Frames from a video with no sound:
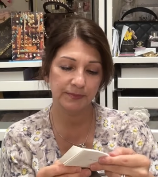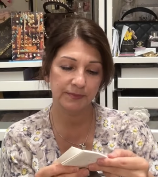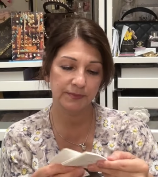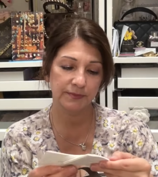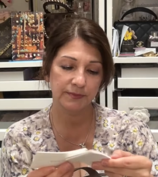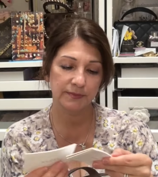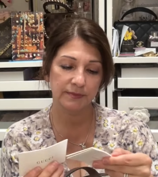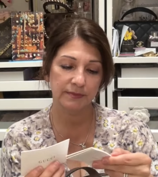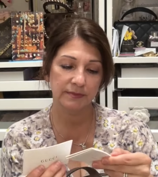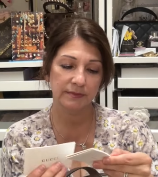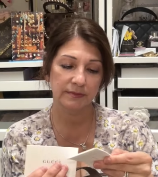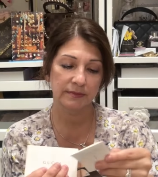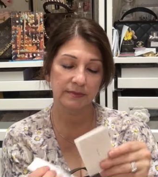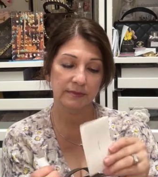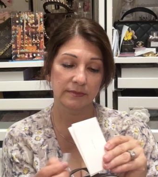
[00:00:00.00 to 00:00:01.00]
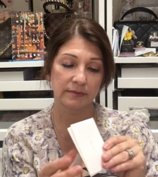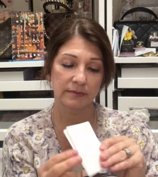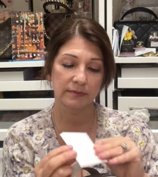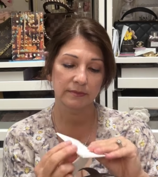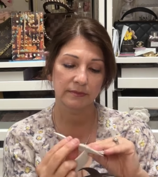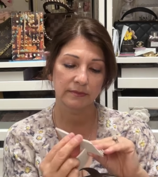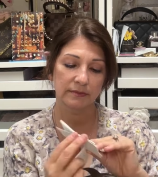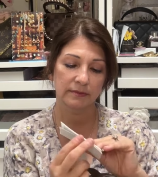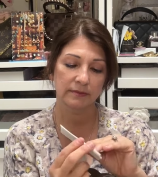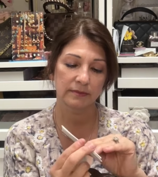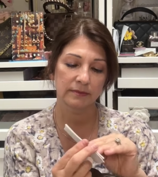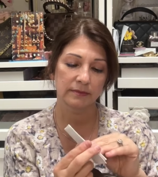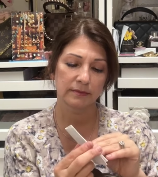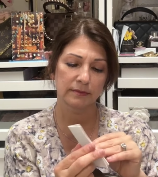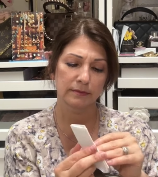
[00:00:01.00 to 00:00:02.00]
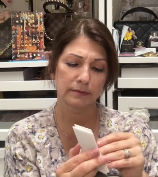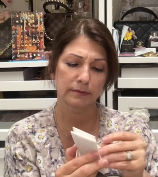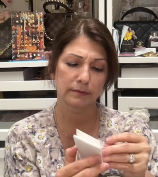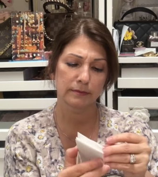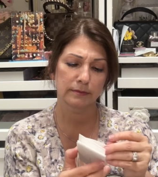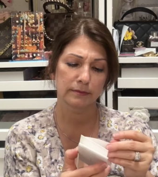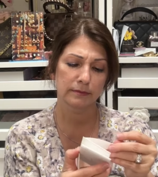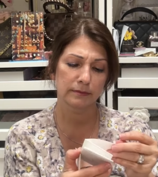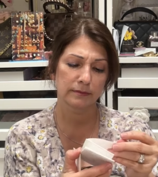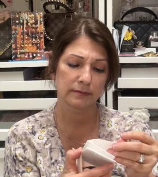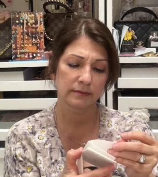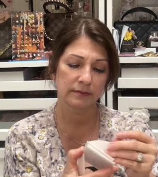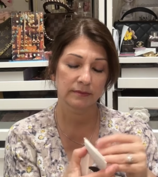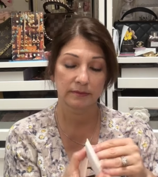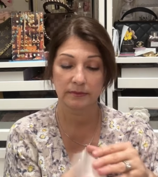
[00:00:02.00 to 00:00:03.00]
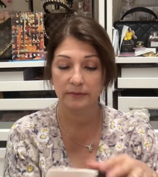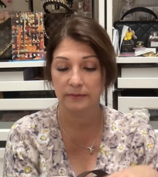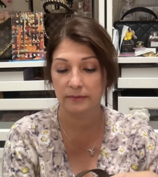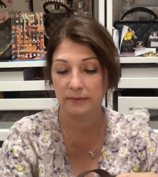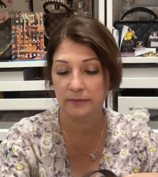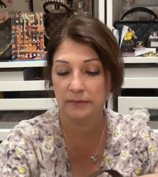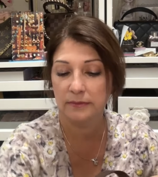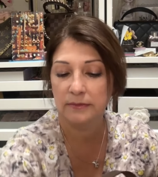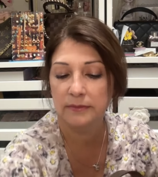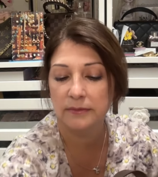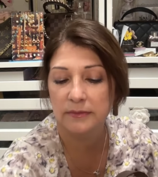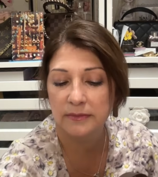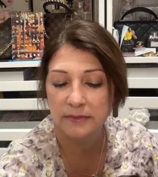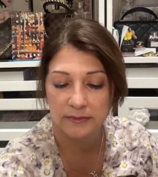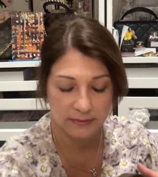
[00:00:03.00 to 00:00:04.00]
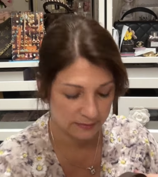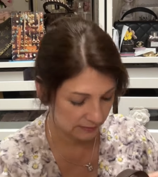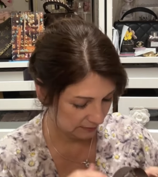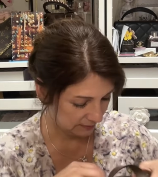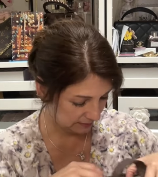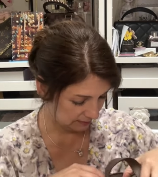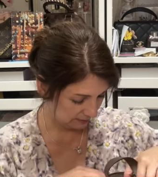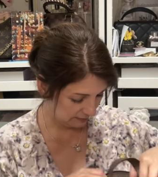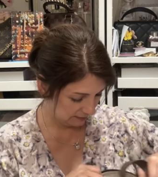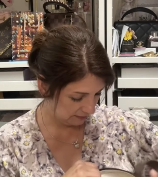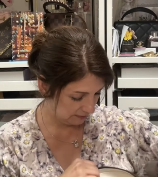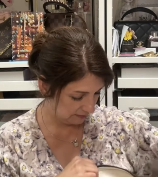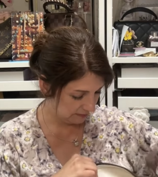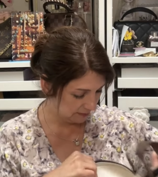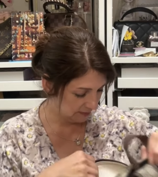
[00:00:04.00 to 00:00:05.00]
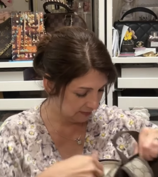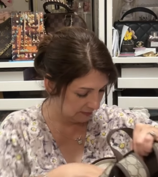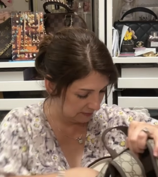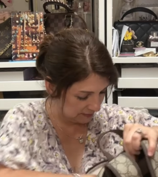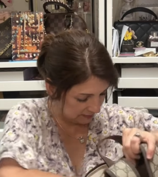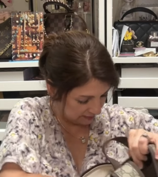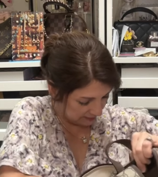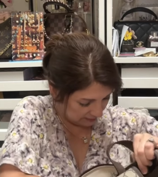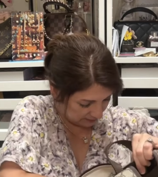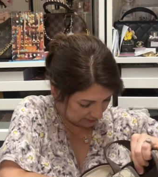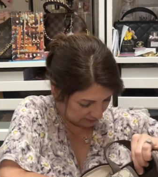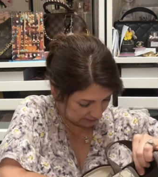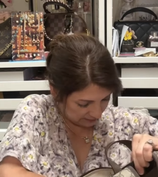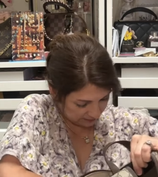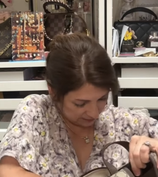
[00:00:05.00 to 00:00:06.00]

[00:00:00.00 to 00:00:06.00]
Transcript: (no one is talking)